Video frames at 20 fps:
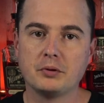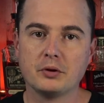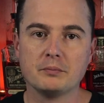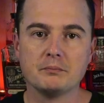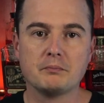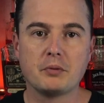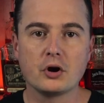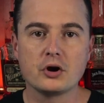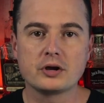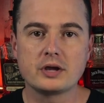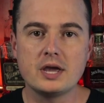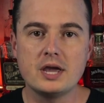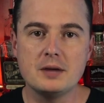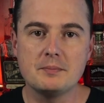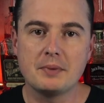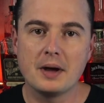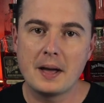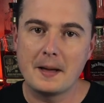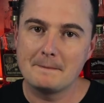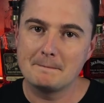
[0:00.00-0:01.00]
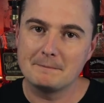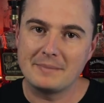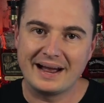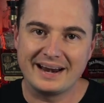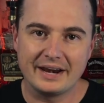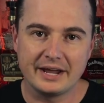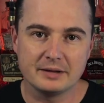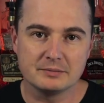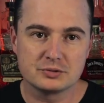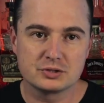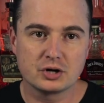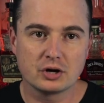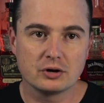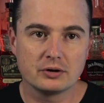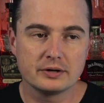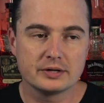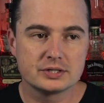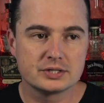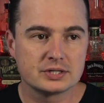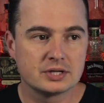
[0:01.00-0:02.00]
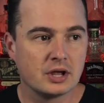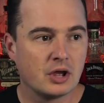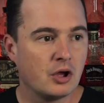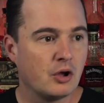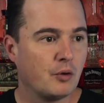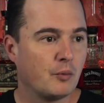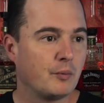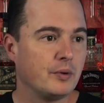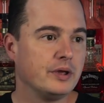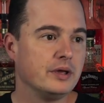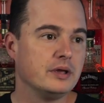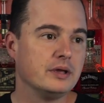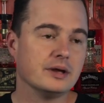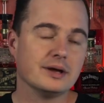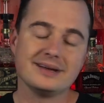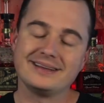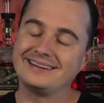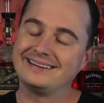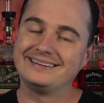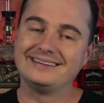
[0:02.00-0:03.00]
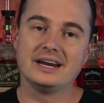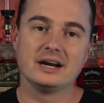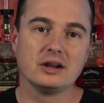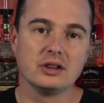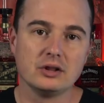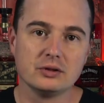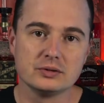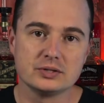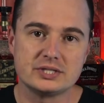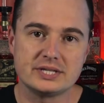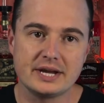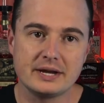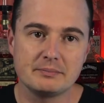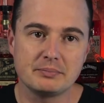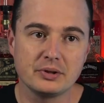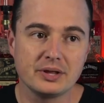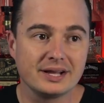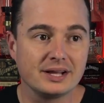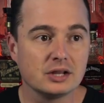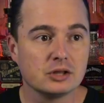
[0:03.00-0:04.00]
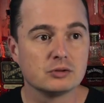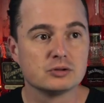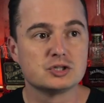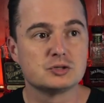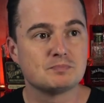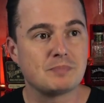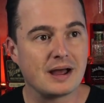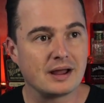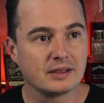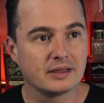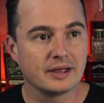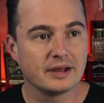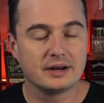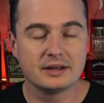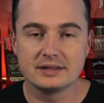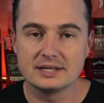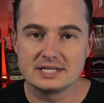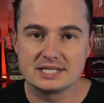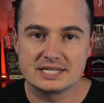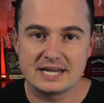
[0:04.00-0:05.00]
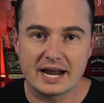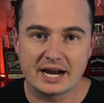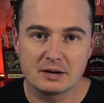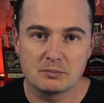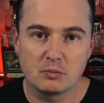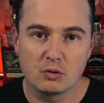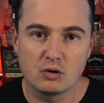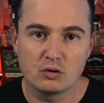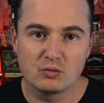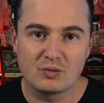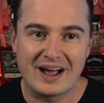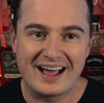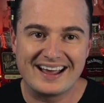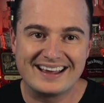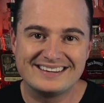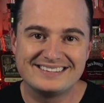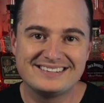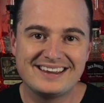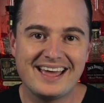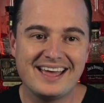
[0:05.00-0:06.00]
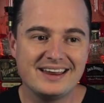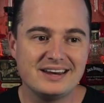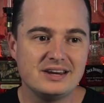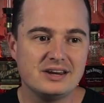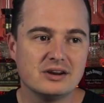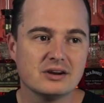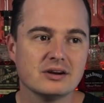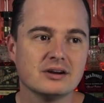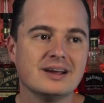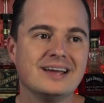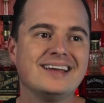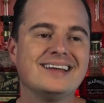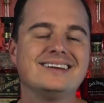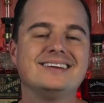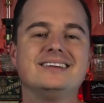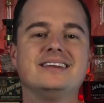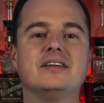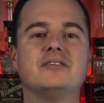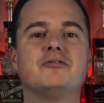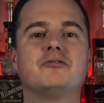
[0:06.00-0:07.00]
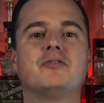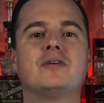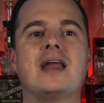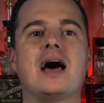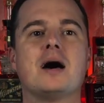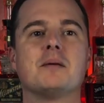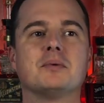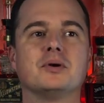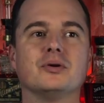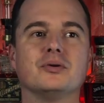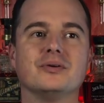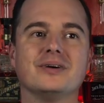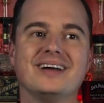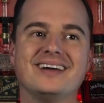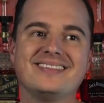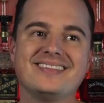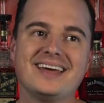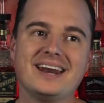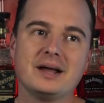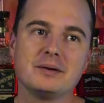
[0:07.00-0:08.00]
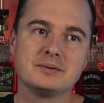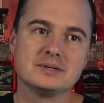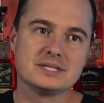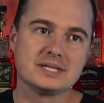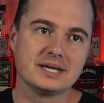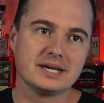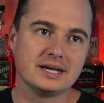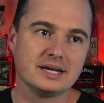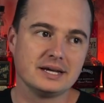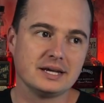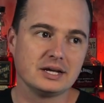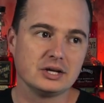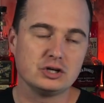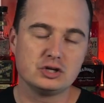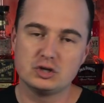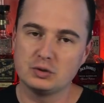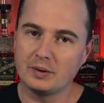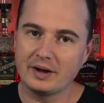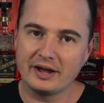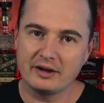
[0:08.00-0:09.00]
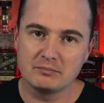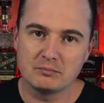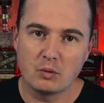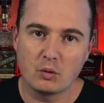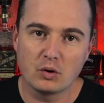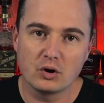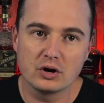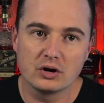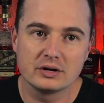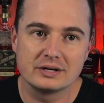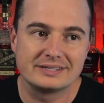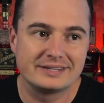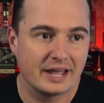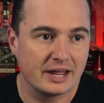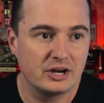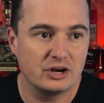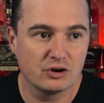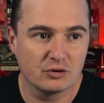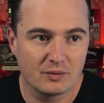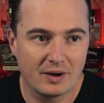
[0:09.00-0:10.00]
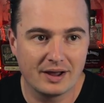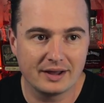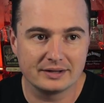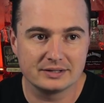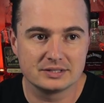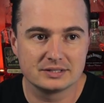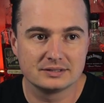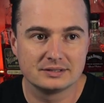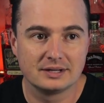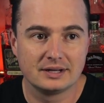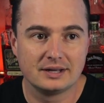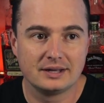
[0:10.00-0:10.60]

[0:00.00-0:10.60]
Barkeep. My name's Curtis. We did a little sampling, a little spotlight of the Sagamore rye 10-year. Did phenomenal. And then I was like, do I have more 10-year ryes?